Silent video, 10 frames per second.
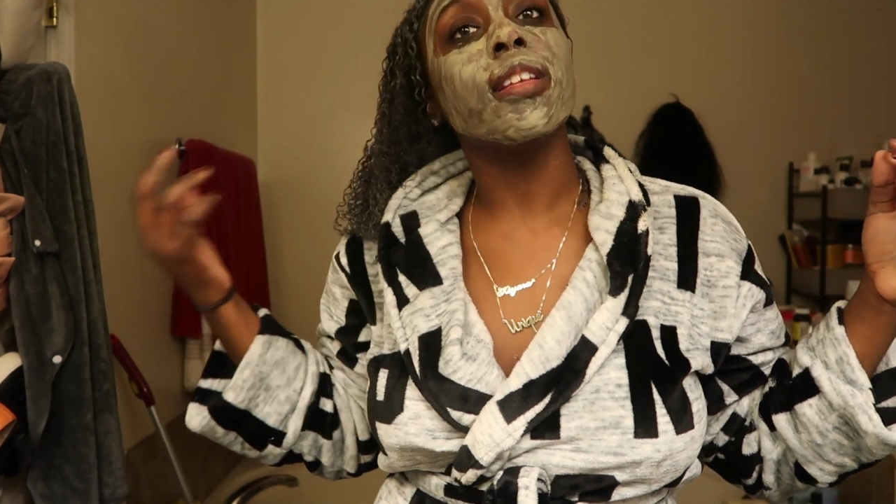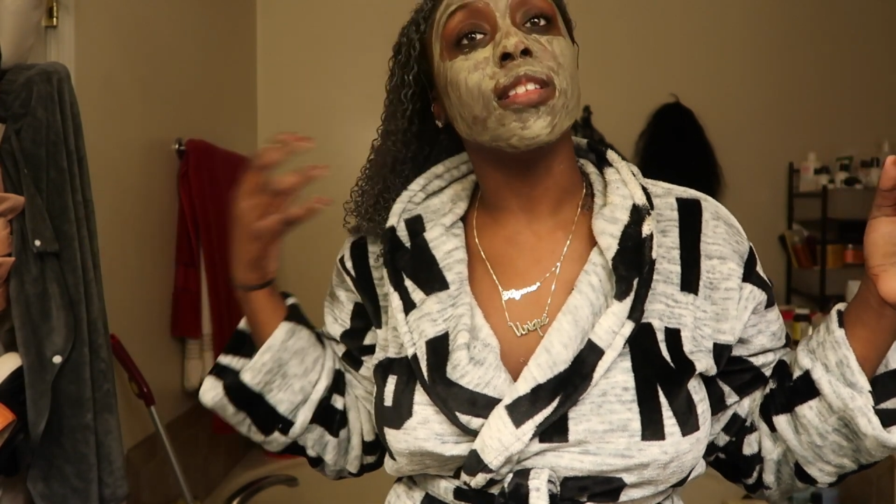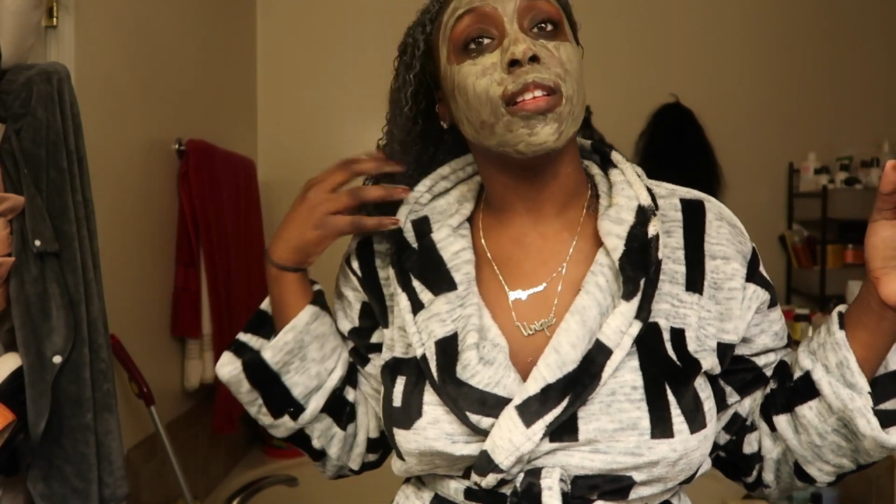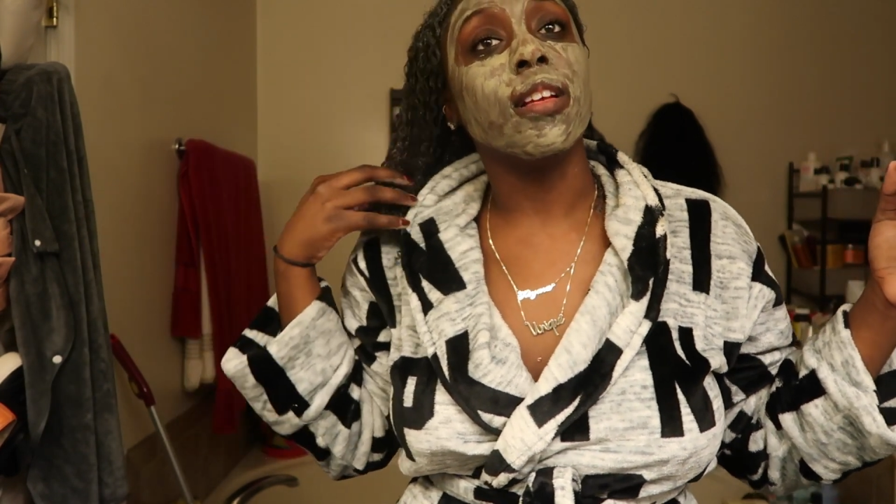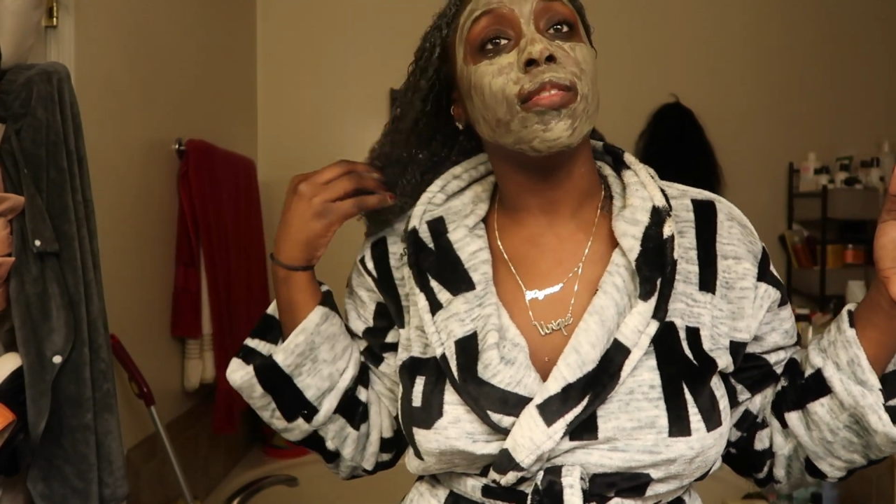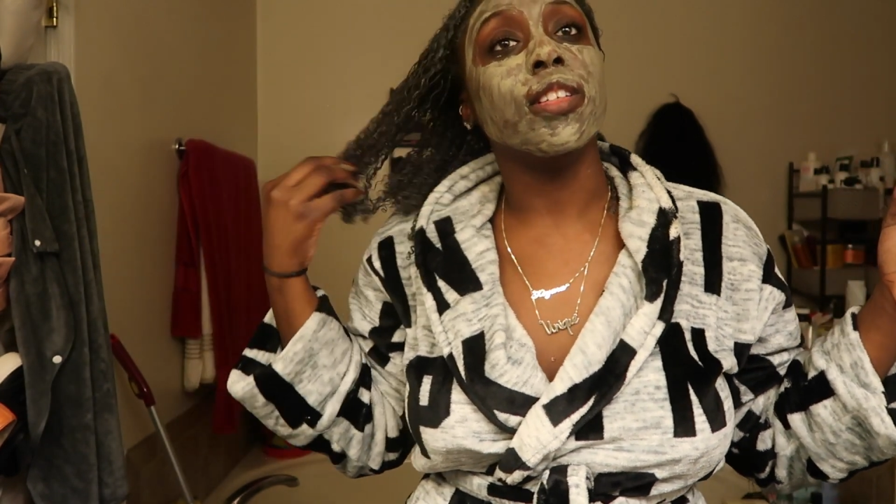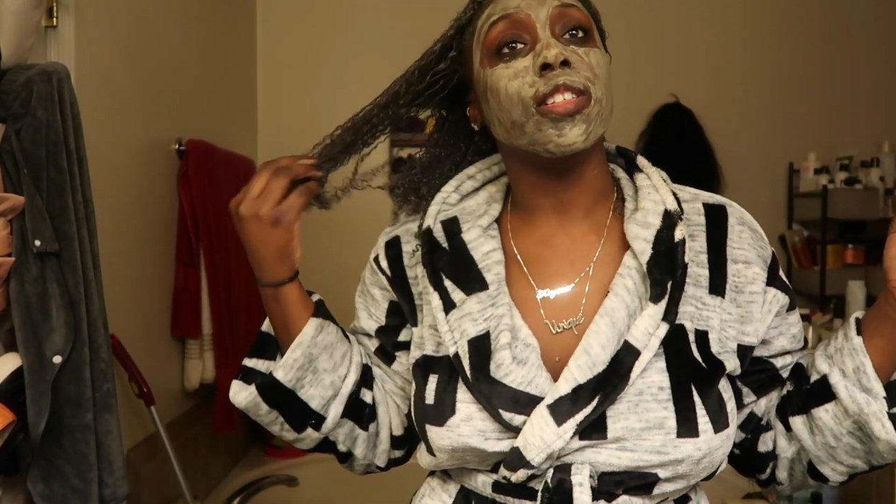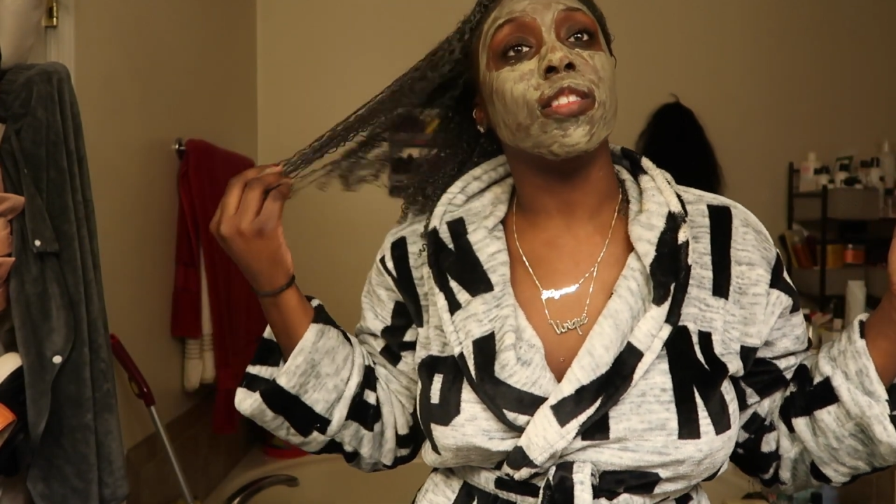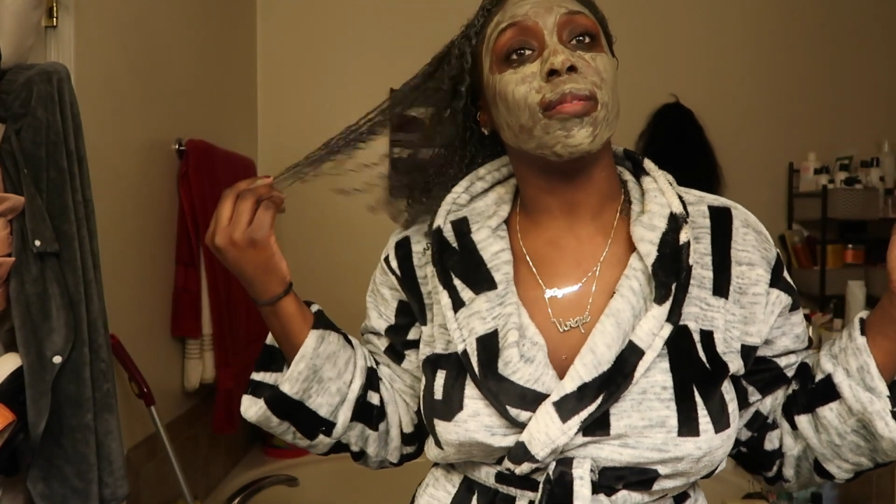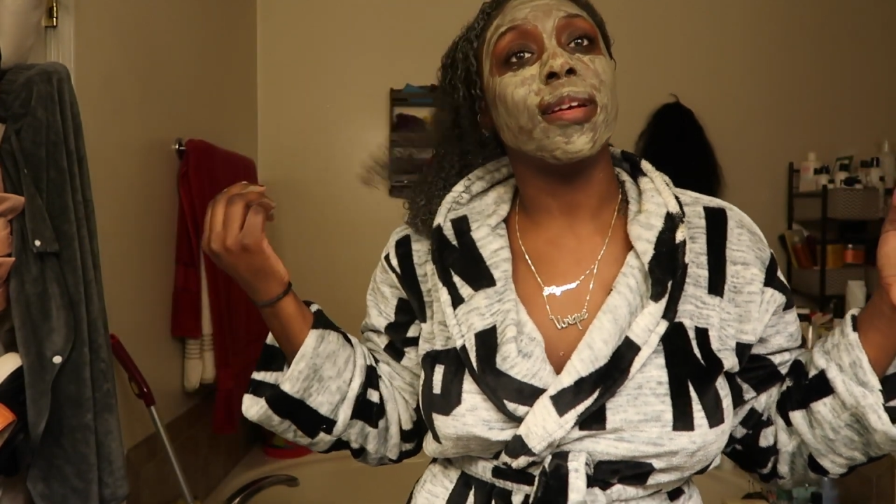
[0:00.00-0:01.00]
honestly love this
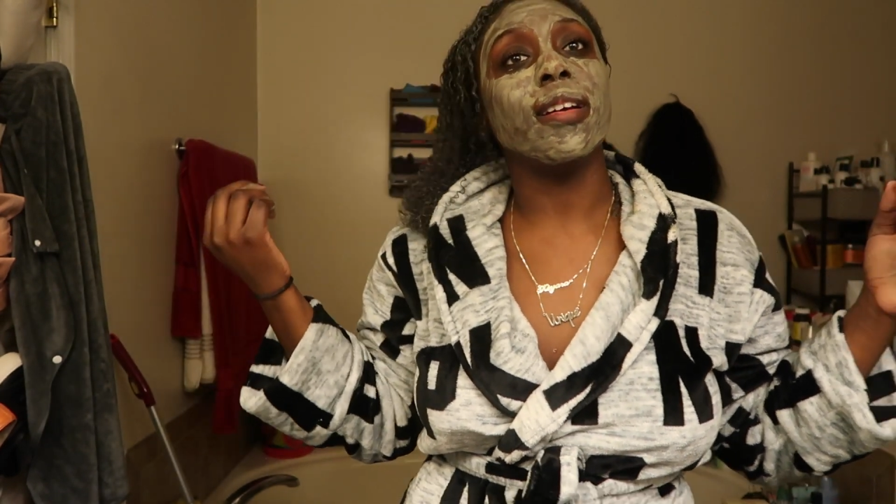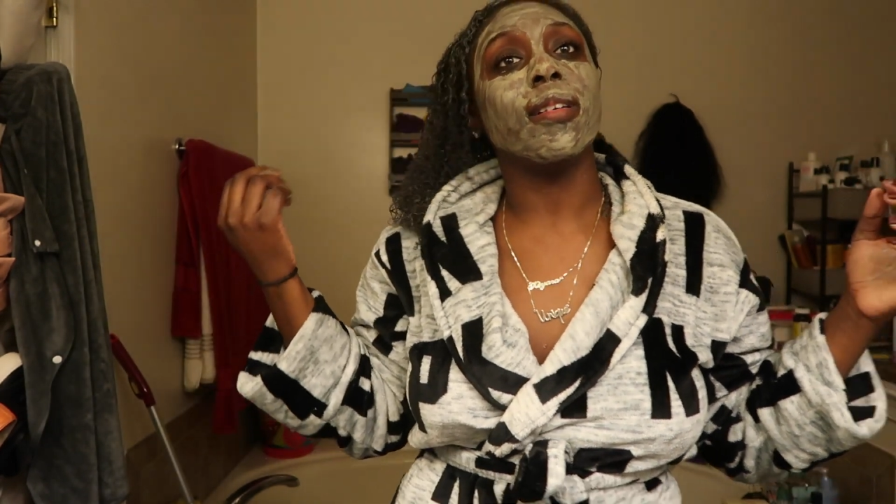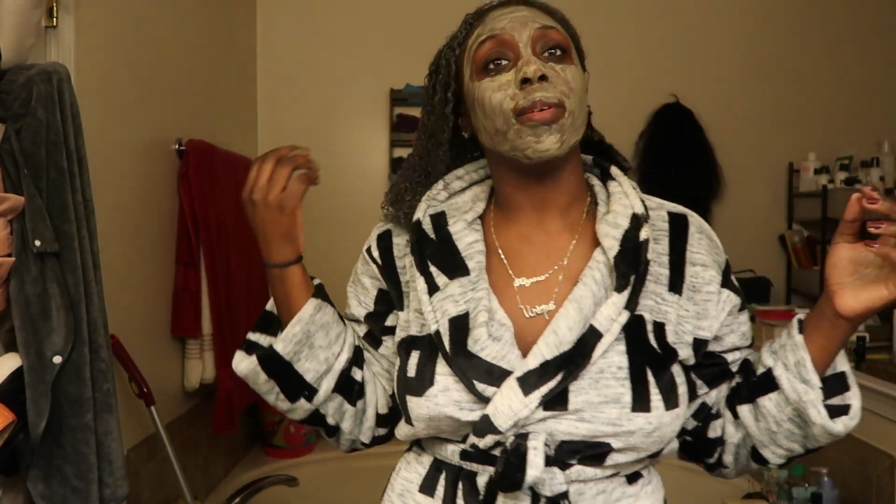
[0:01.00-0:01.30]
shit on my hair.